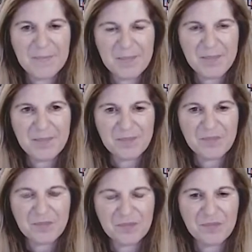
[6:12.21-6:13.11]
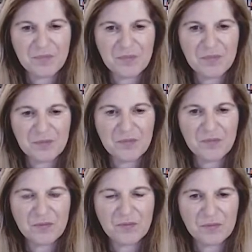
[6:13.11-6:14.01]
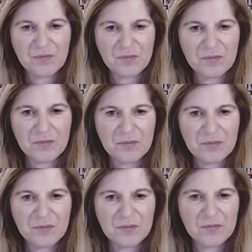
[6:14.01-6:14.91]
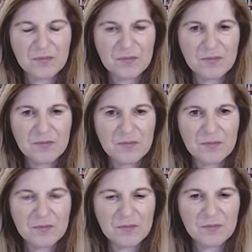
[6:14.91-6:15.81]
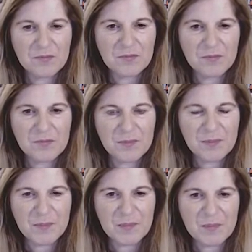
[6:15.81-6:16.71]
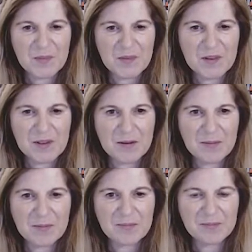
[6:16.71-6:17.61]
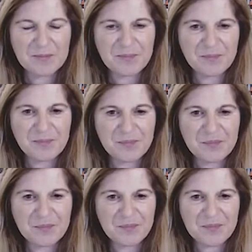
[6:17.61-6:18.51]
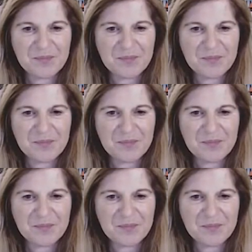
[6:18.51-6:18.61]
[no speech]